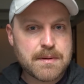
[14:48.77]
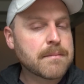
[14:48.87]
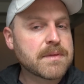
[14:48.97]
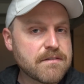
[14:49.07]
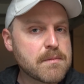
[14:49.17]

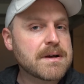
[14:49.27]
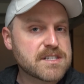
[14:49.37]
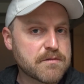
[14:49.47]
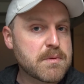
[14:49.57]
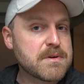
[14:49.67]
I'm giving
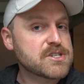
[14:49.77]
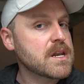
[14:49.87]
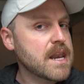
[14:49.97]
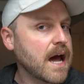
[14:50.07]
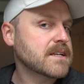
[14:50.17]
myself
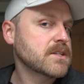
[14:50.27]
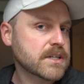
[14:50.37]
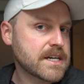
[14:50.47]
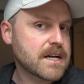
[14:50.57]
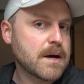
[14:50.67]
permission not to
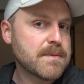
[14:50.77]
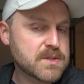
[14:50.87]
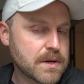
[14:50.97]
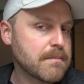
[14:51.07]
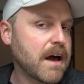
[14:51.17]
look at
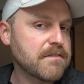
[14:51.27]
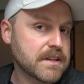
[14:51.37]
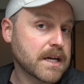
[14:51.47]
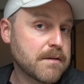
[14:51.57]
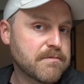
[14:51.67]
comments when I'm not
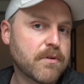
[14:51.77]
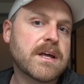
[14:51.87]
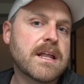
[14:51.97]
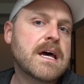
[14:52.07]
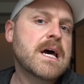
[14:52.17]
feeling up for
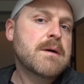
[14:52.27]
it.